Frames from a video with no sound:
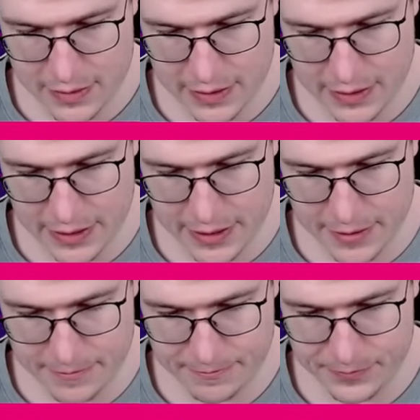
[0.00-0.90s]

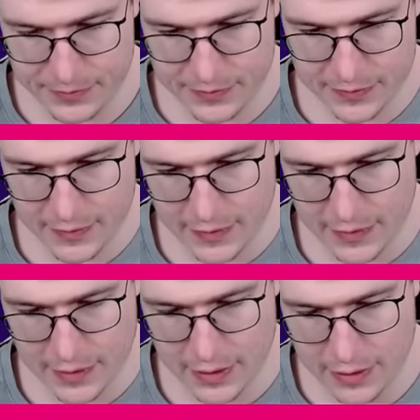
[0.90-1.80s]
Okay.
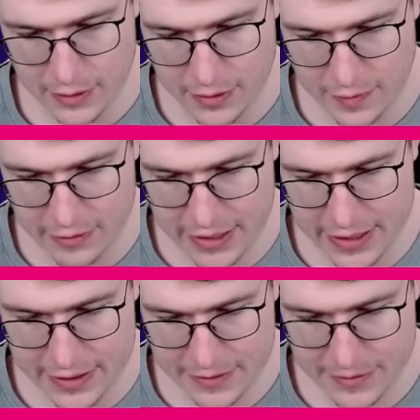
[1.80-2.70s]

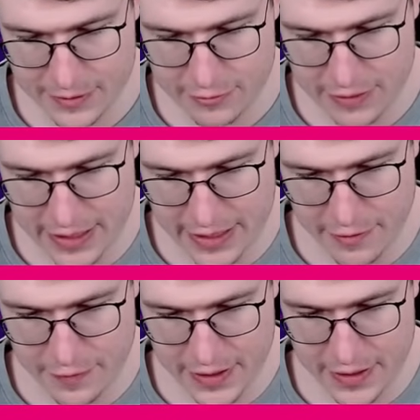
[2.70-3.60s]
Earthquake. Do I hit
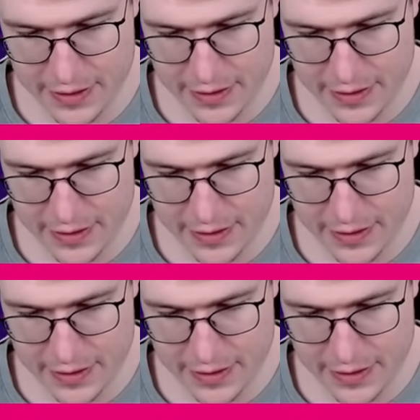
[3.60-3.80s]
everything?